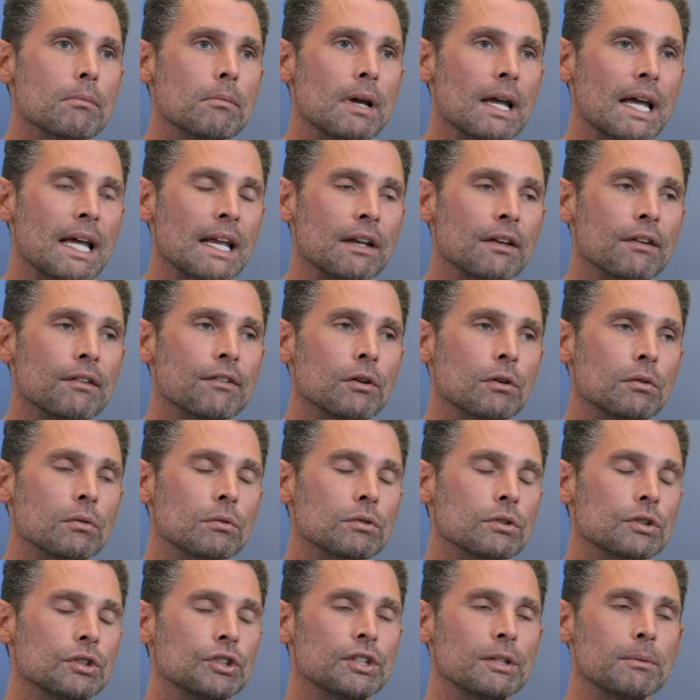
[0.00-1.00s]
And so
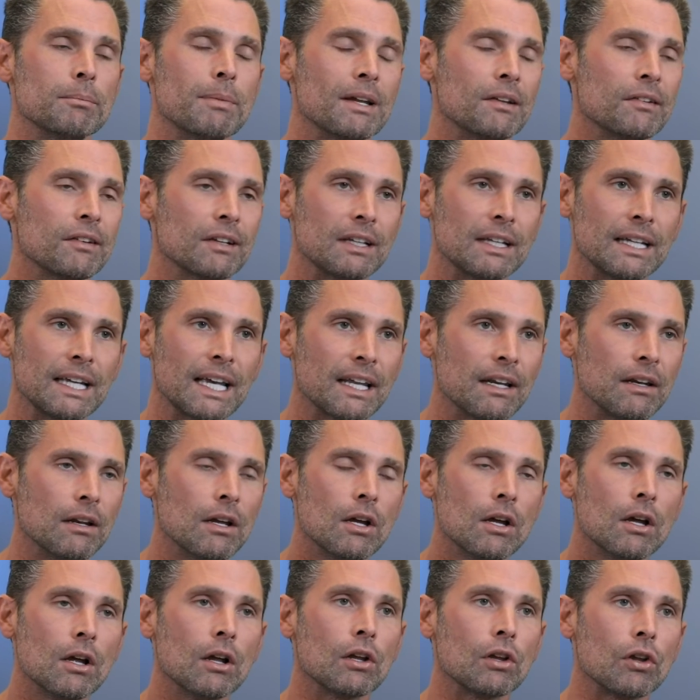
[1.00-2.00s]
she basically had
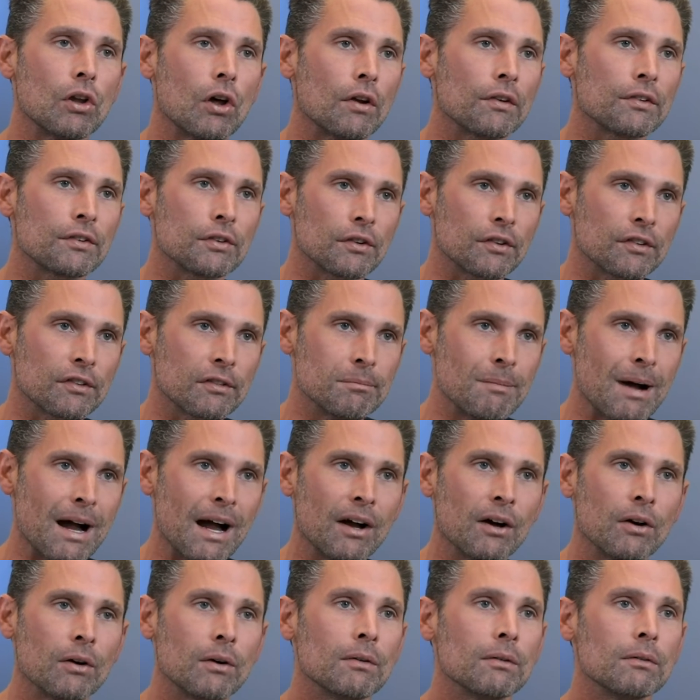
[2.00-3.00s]
lost her
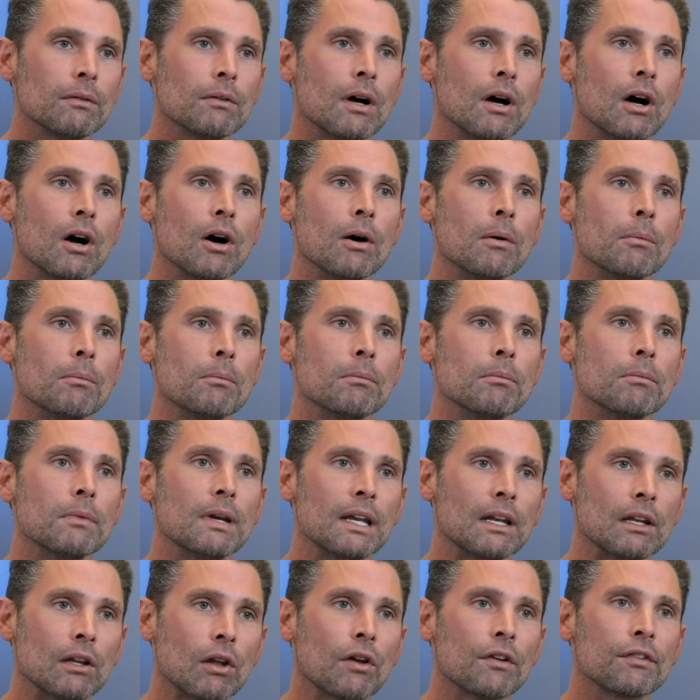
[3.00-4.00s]
smile
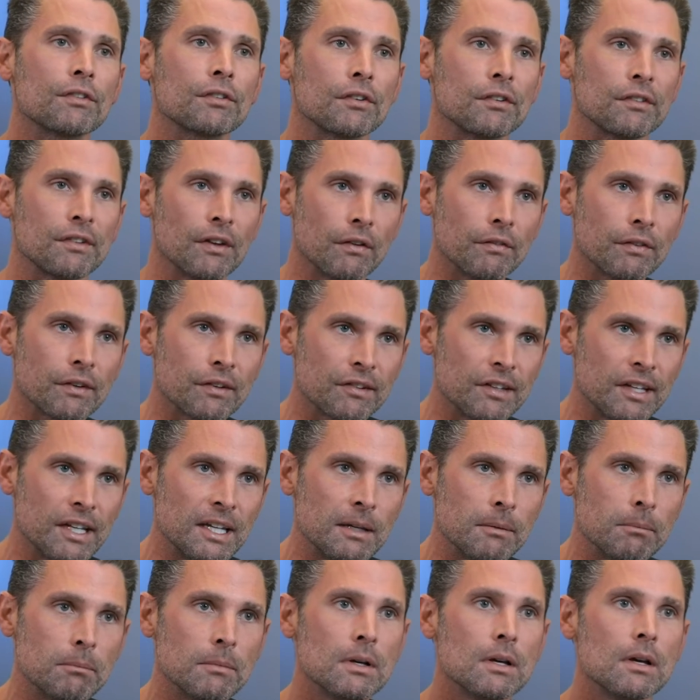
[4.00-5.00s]
and lost her
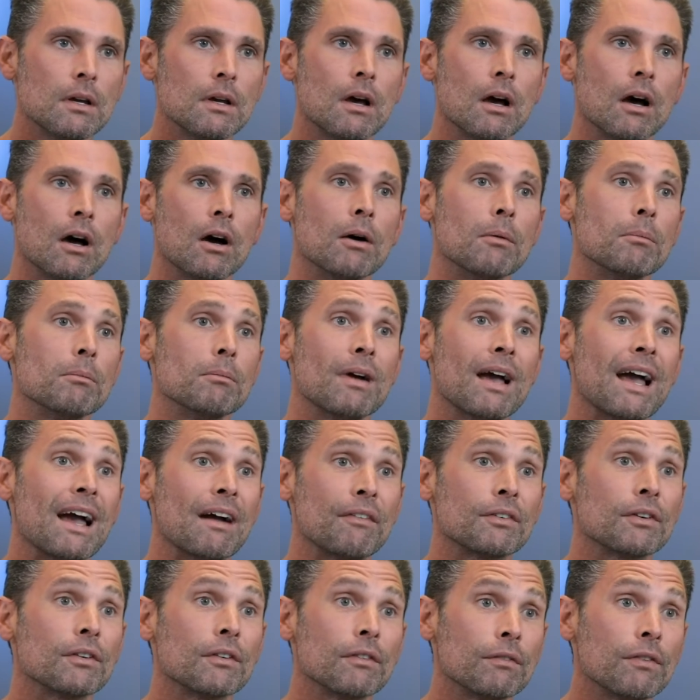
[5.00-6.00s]
self-esteem
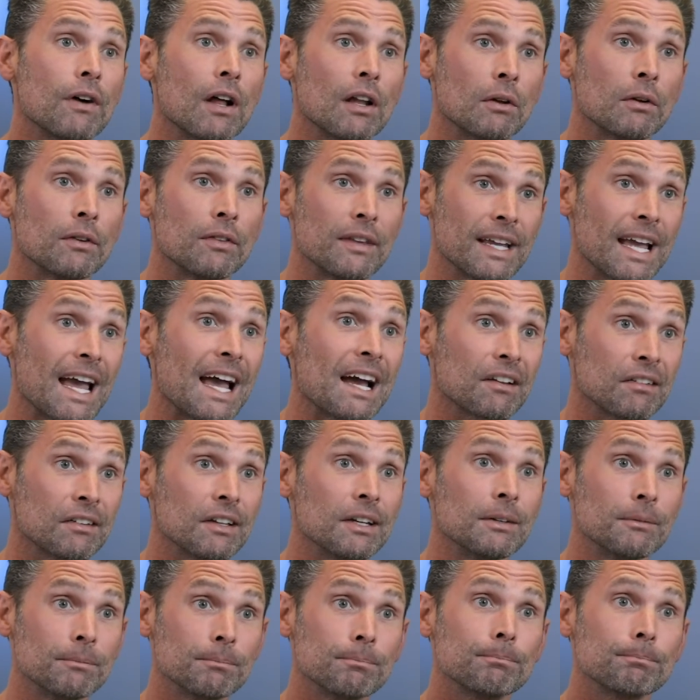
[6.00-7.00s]
after following the
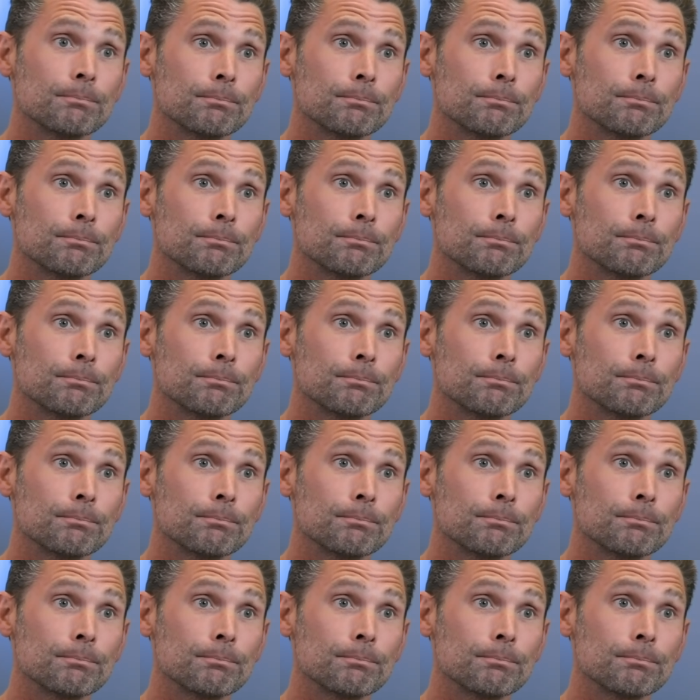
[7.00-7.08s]
accident.